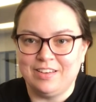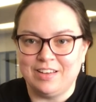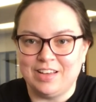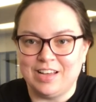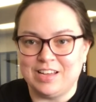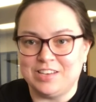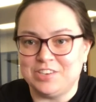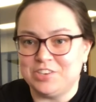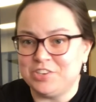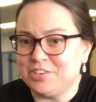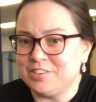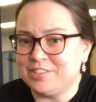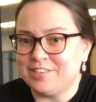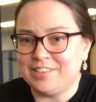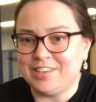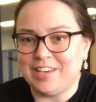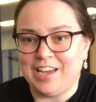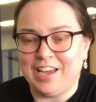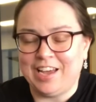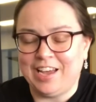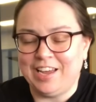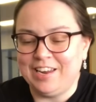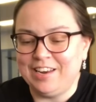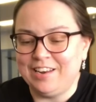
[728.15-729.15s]
and just
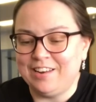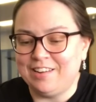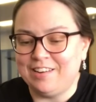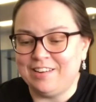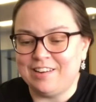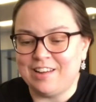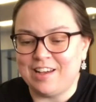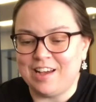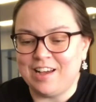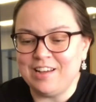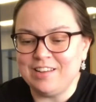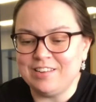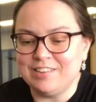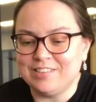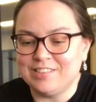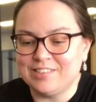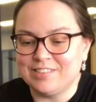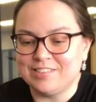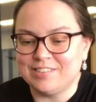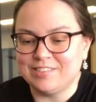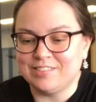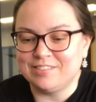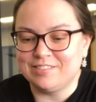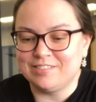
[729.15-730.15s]
tied a knot
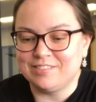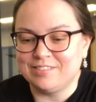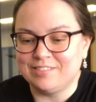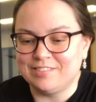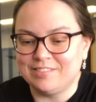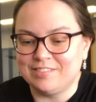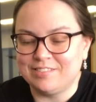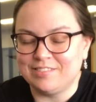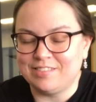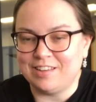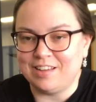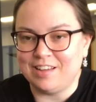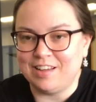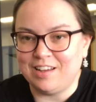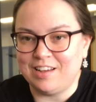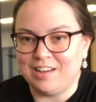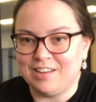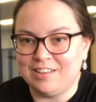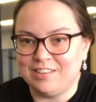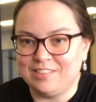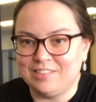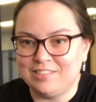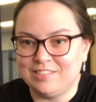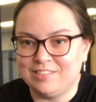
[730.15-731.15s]

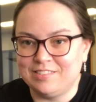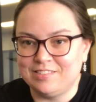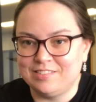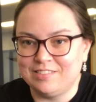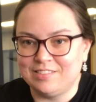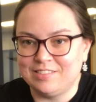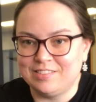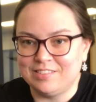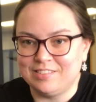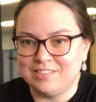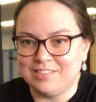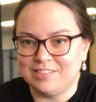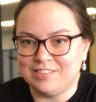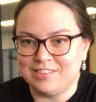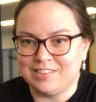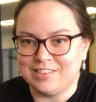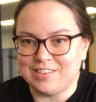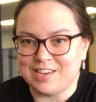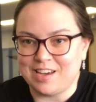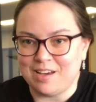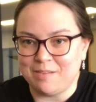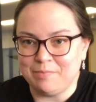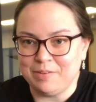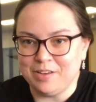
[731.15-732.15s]
on the
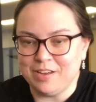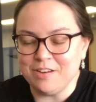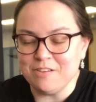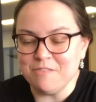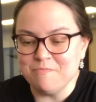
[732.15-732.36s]
top here,